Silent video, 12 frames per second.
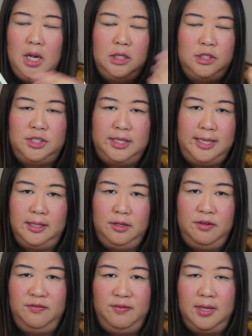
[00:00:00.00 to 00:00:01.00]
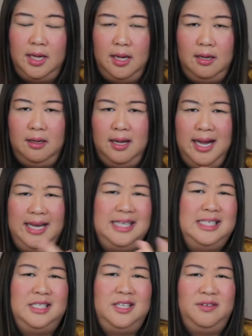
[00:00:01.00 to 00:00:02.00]
just like a little I
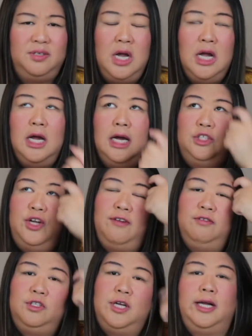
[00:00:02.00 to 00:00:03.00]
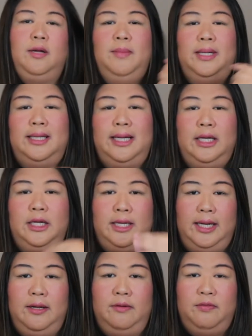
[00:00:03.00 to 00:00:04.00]
guess it's a travel document that you
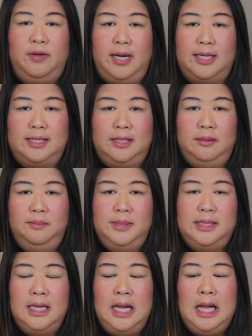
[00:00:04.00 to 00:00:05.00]
need for customs.